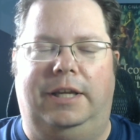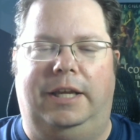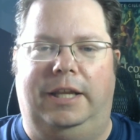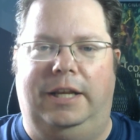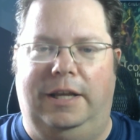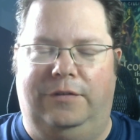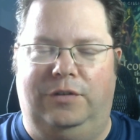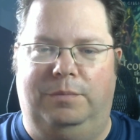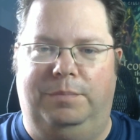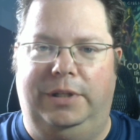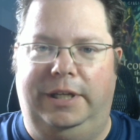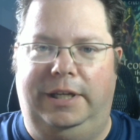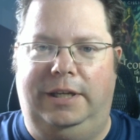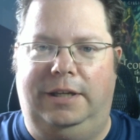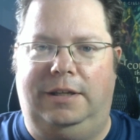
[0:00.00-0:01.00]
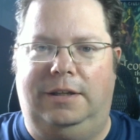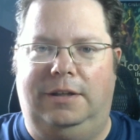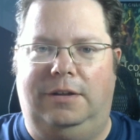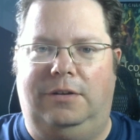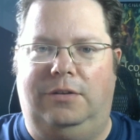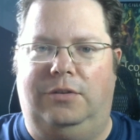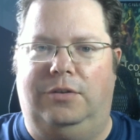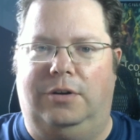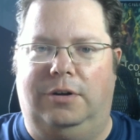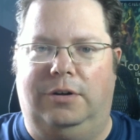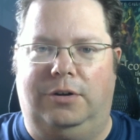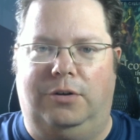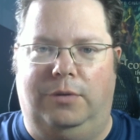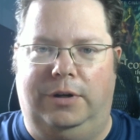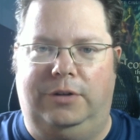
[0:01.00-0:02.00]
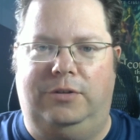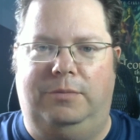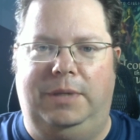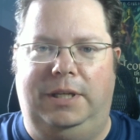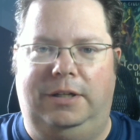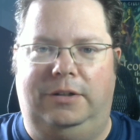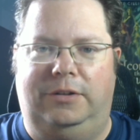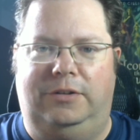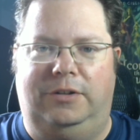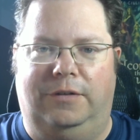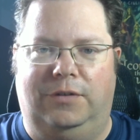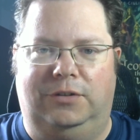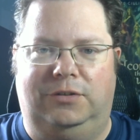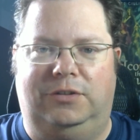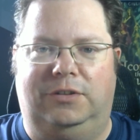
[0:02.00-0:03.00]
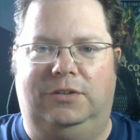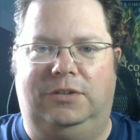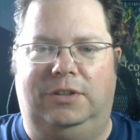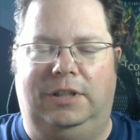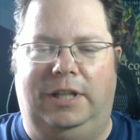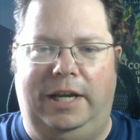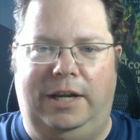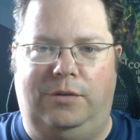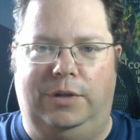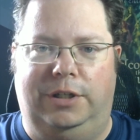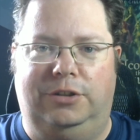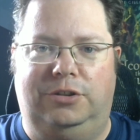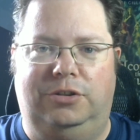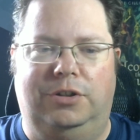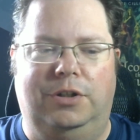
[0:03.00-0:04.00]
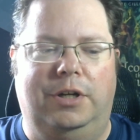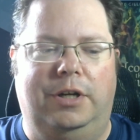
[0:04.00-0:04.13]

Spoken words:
Inevitably, there are going to be differences in language.